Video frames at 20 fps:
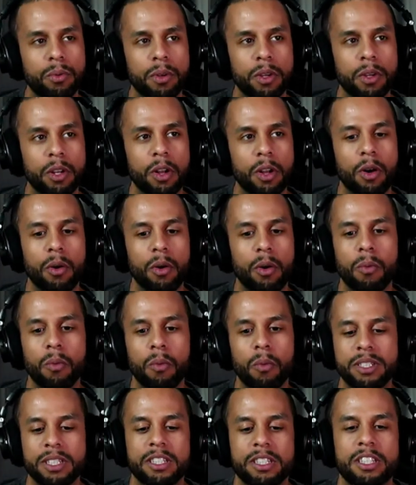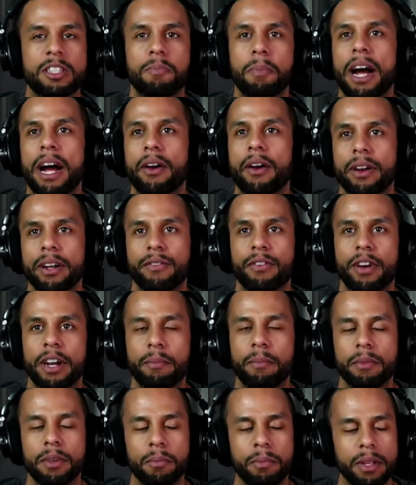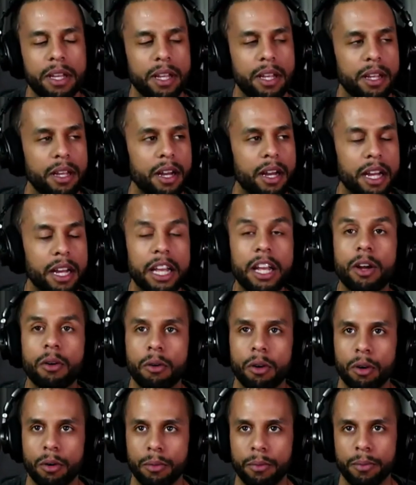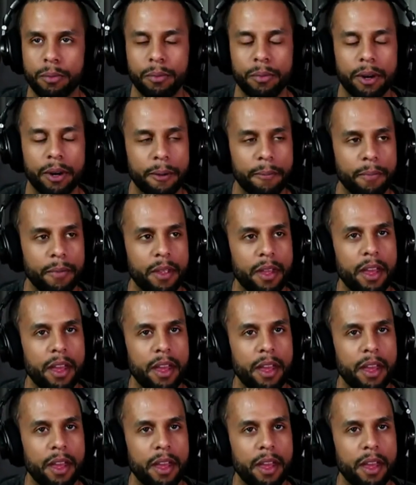was inspiring for him to be a hero, right?